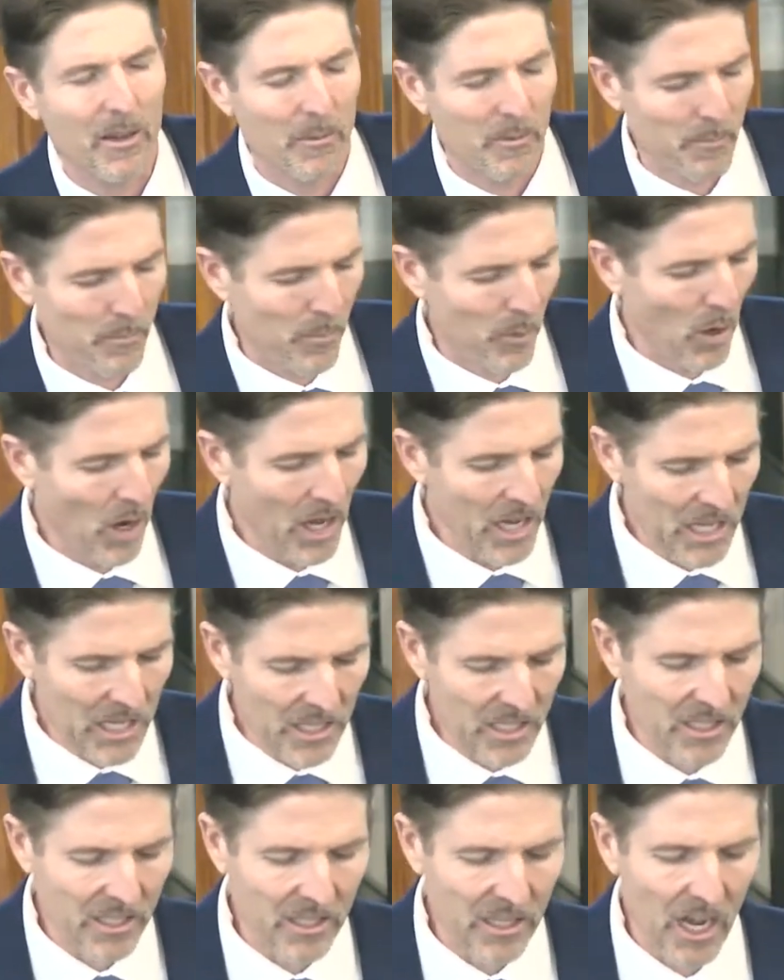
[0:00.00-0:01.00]

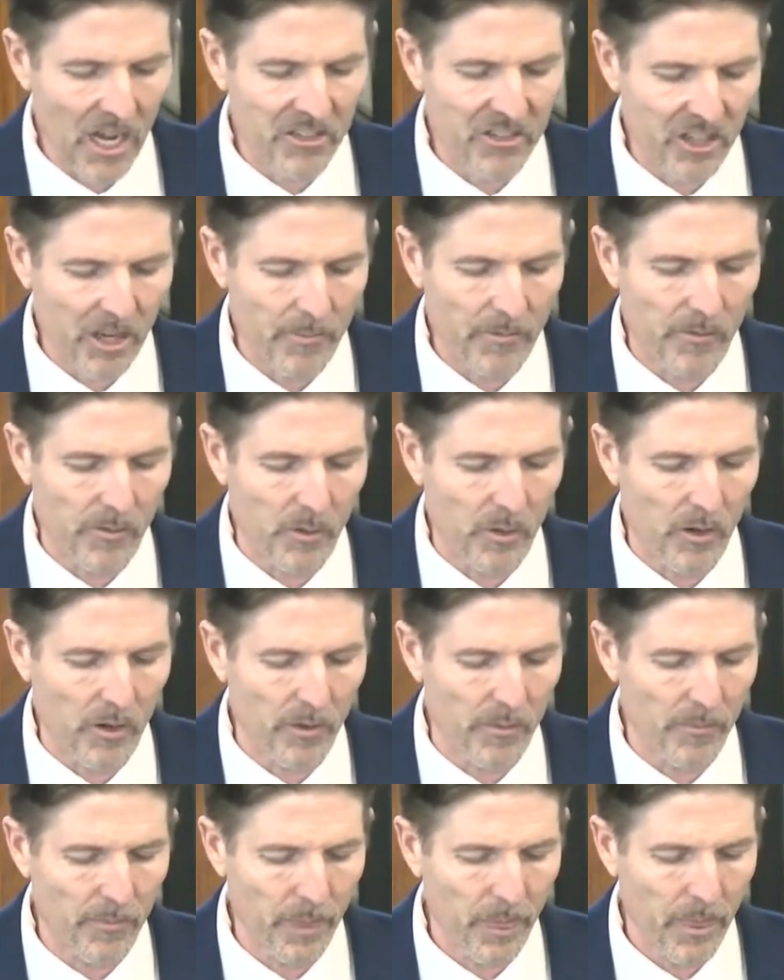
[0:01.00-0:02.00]
Brian Najapfor.